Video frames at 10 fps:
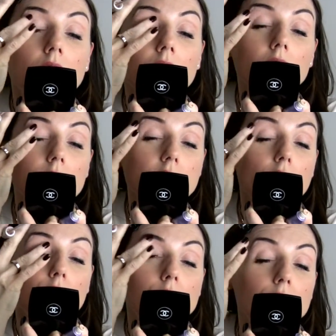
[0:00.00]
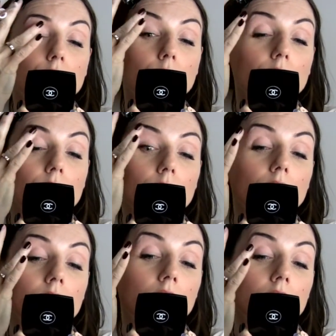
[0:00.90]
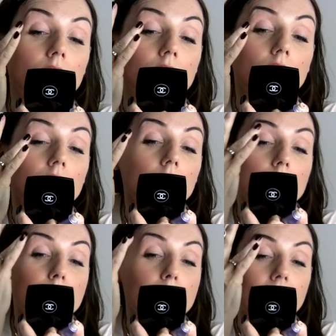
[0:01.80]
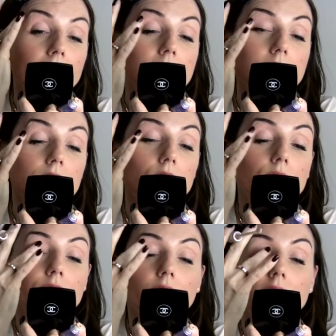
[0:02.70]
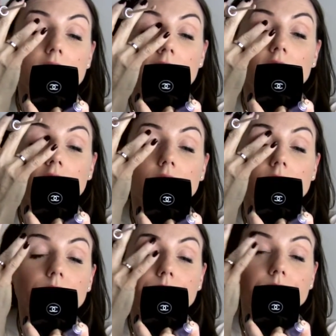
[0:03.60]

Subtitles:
Goes over all your base, your foundation and